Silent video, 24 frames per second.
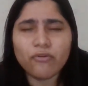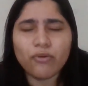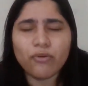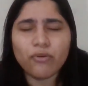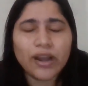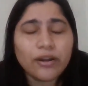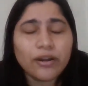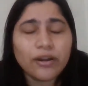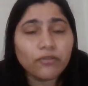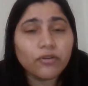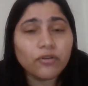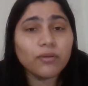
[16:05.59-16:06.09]

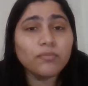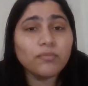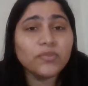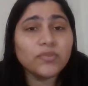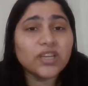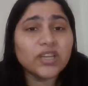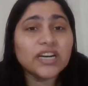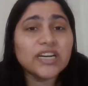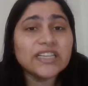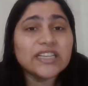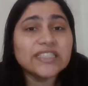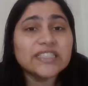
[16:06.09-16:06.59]
right from
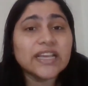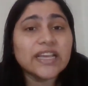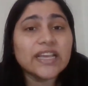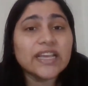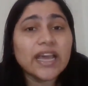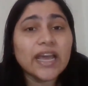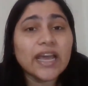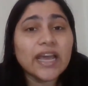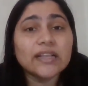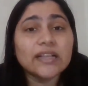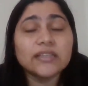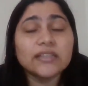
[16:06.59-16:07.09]
30
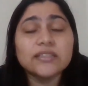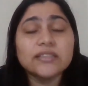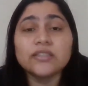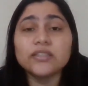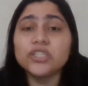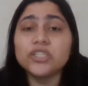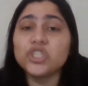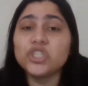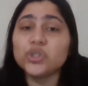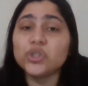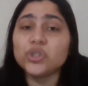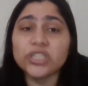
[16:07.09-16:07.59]

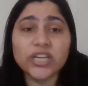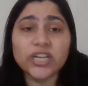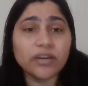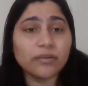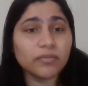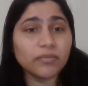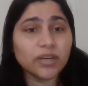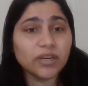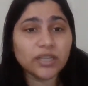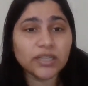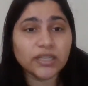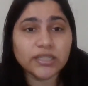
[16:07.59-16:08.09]
seconds to
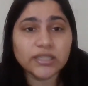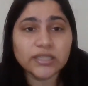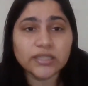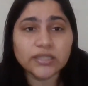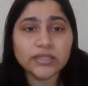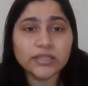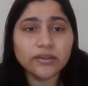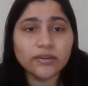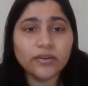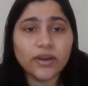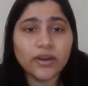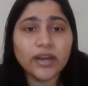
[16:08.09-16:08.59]
10
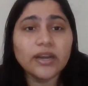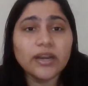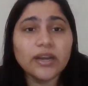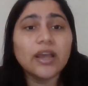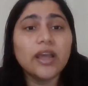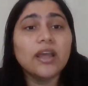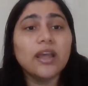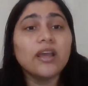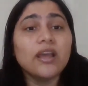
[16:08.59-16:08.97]
minutes, right?